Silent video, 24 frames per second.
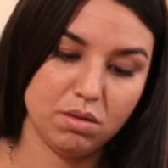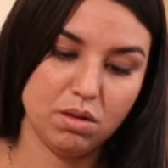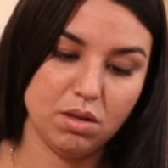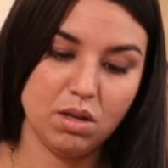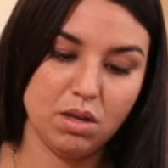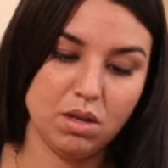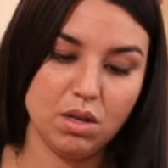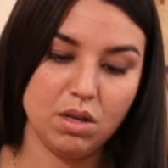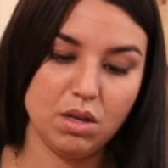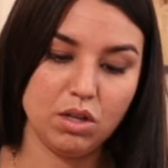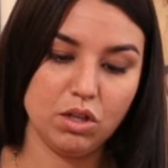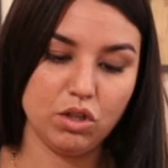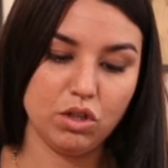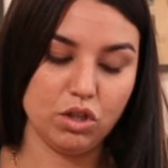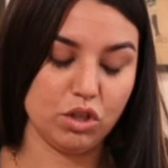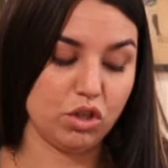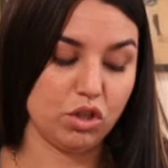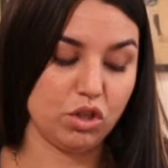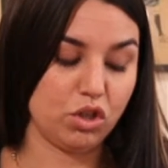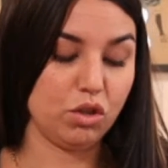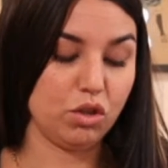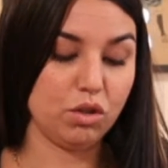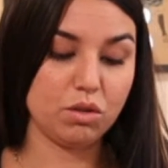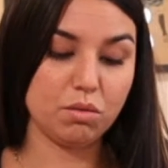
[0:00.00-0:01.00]
just
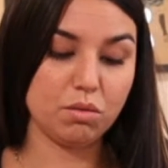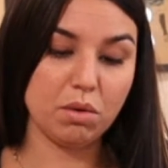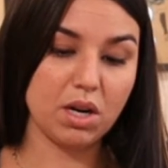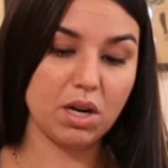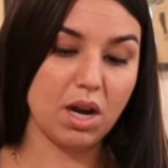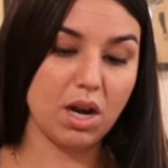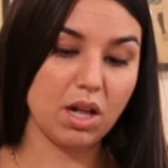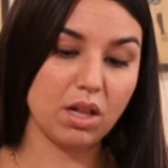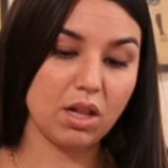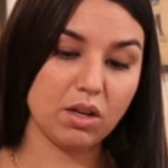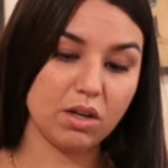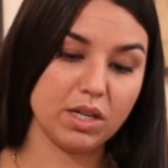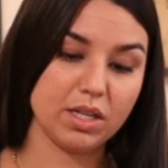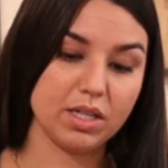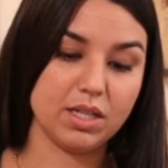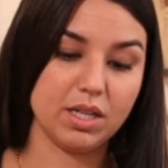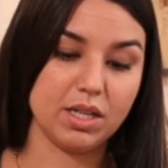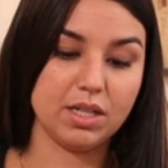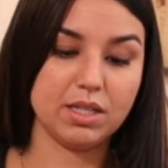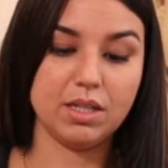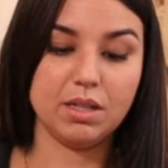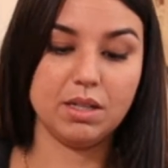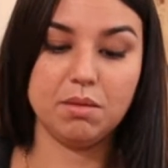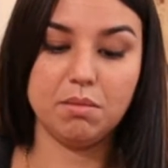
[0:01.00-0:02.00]
choose one color, it
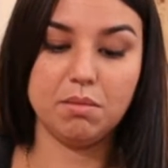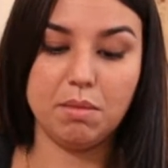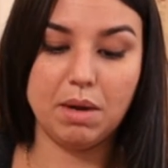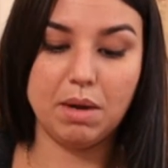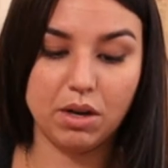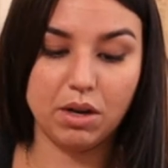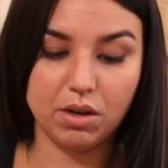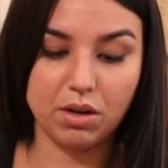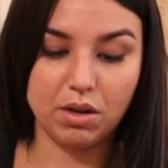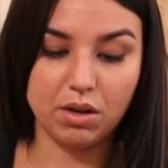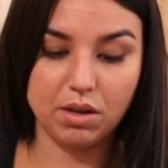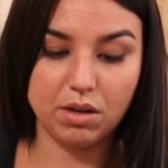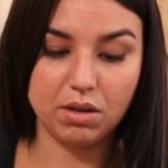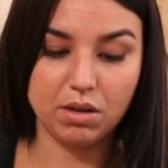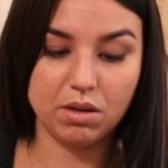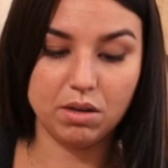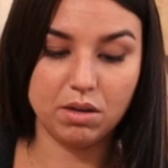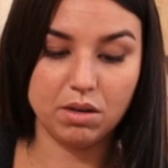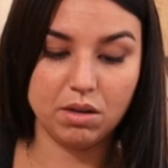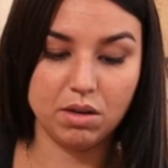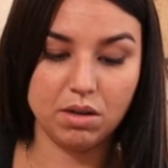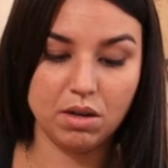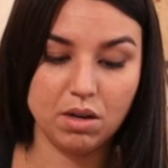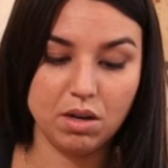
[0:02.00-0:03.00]
doesn't matter.
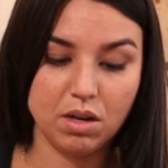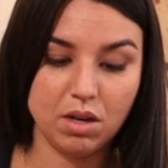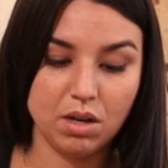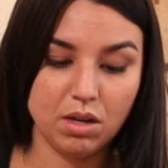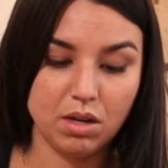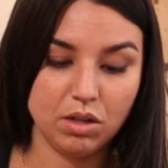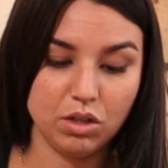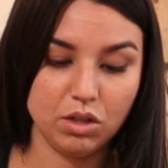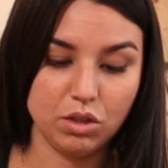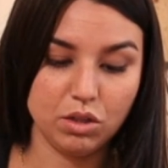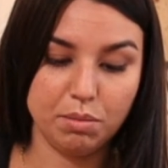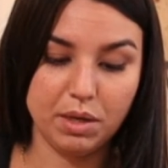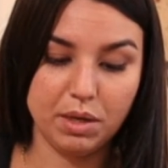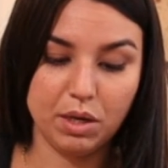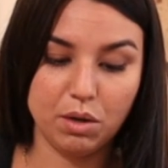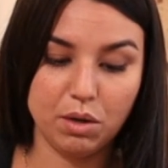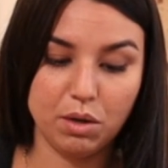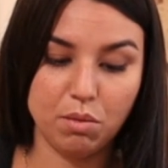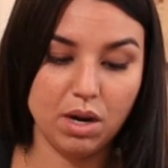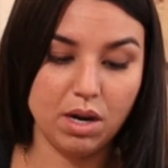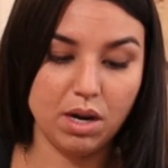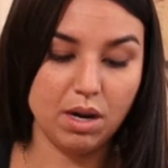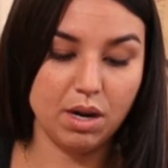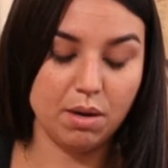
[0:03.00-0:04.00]
Just pick
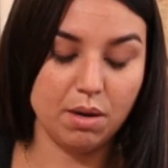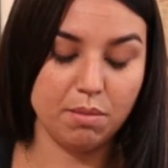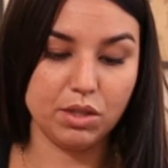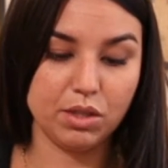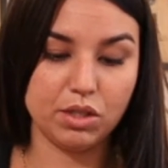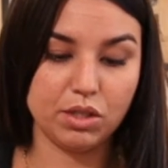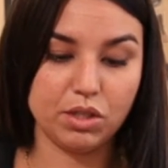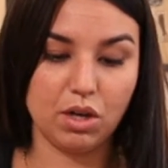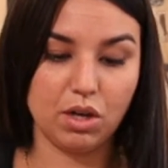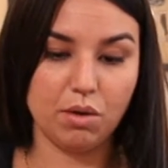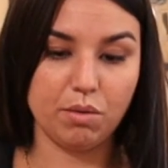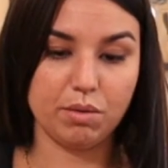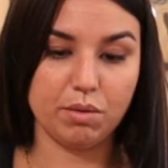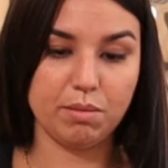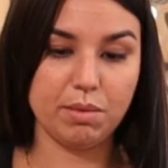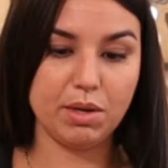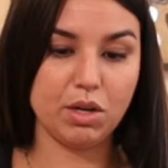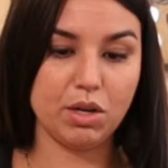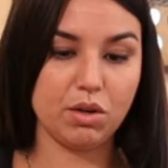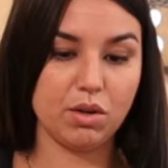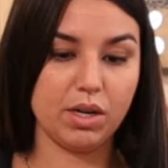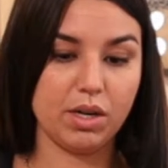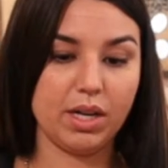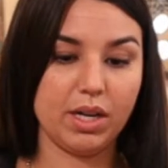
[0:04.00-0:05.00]
one. I'm gonna start with my
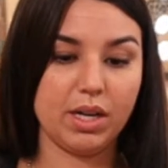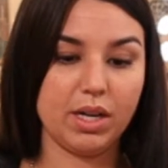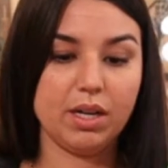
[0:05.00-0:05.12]
green.